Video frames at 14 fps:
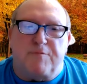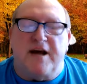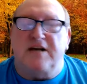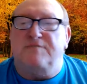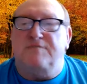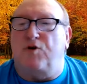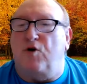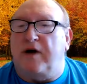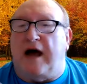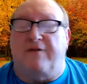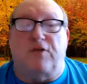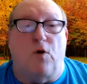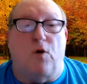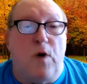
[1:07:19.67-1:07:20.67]
Things broke
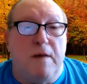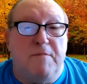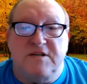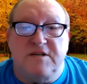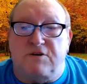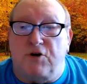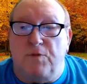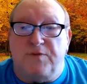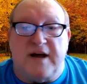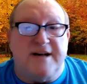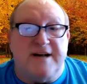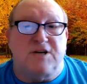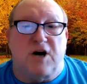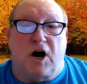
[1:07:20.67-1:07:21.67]
out. The women's group,
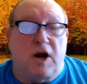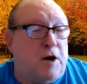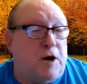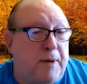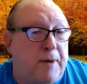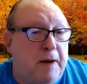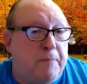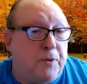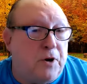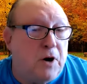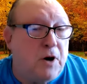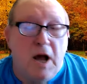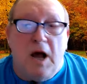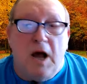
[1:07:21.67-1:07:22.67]
they started a
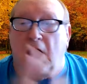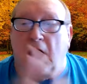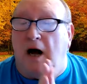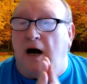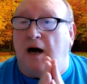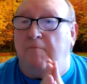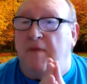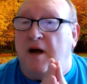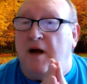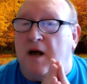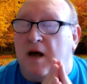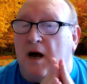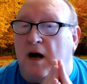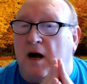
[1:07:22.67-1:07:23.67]
paper.
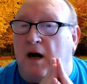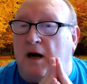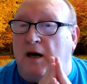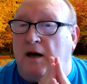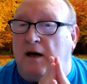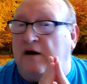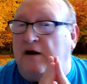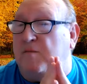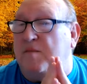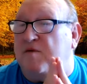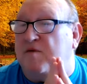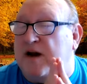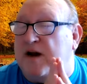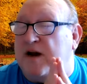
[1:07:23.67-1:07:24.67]
I don't
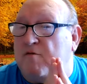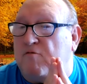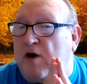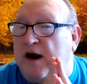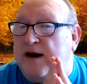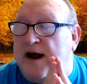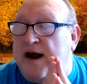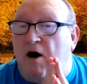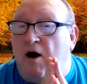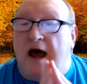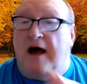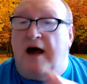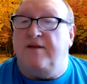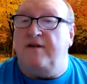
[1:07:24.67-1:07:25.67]
remember the name of it right now.
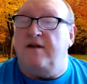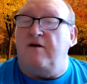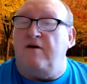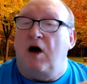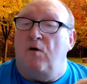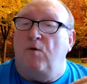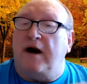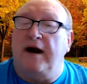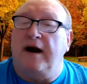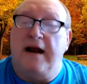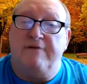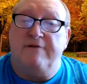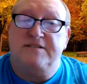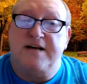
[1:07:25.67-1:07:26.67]
And then when I
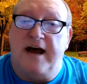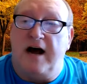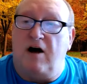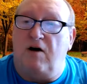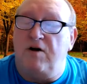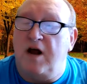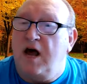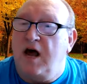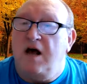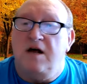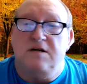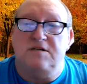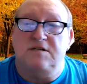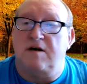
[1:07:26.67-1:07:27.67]
left town,
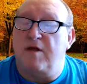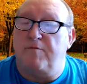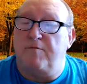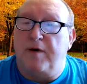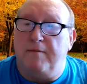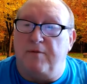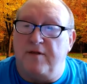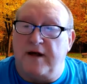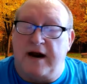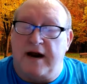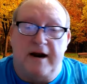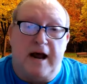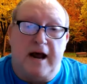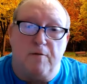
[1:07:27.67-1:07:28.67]
some of the people that
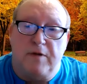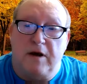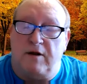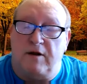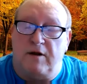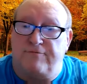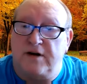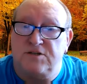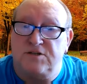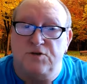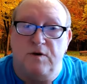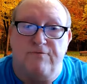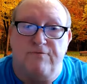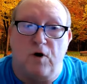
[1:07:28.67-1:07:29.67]
had helped me on the
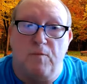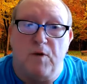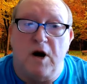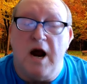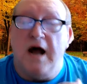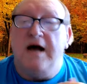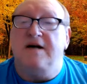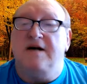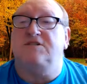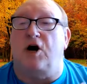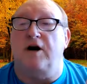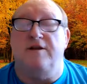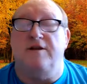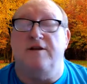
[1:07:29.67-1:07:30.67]
Fresno Informer
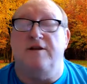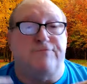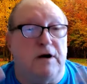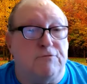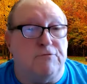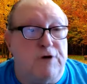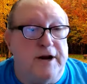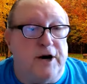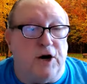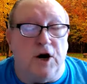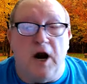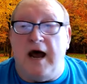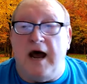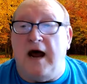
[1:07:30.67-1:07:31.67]
started the Front
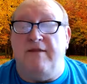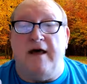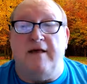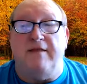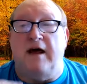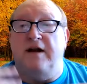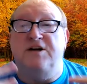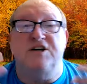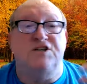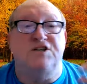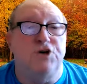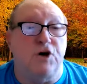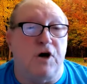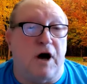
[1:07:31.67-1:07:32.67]
Runner, and it just
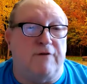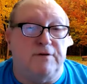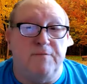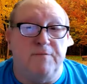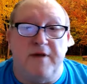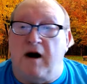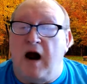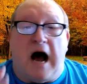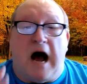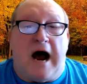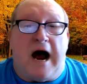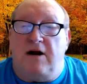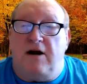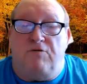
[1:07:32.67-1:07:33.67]
took off from there.
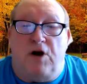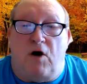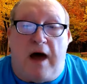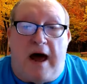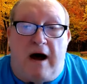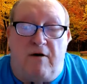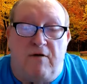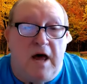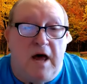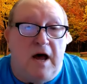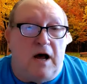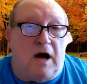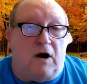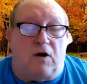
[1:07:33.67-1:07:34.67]
I don't know how
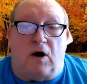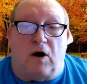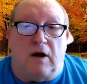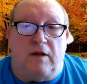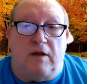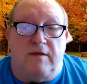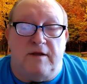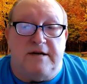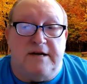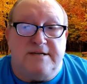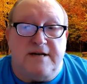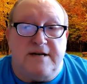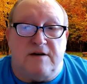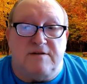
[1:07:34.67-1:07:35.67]
or the
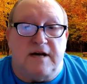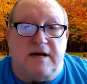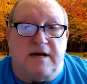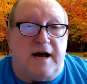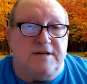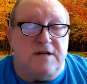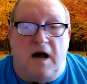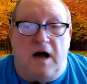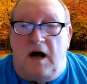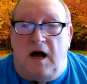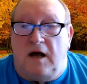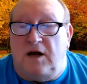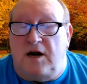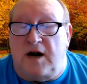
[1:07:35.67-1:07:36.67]
details of Gay
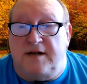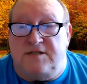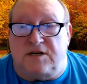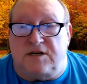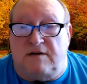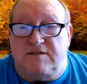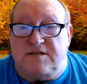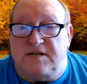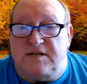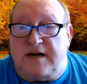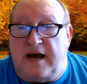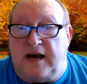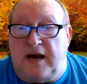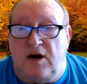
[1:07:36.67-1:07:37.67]
United Services
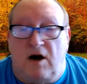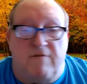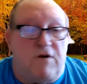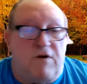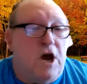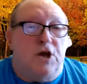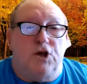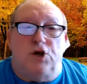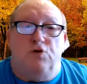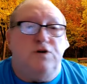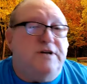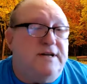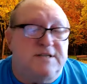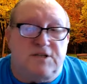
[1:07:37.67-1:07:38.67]
taking over. You
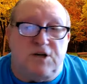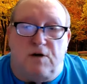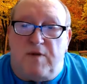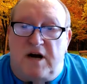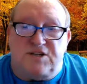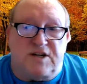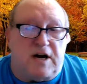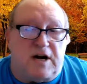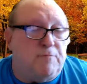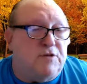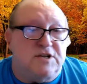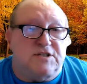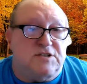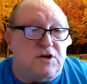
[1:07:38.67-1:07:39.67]
did so much that I'm
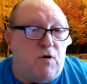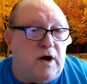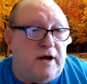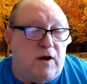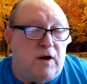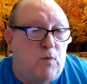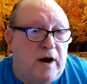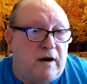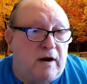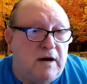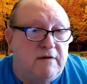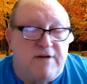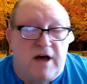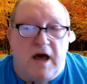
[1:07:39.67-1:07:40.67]
just so unaware
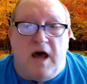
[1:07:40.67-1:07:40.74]
of.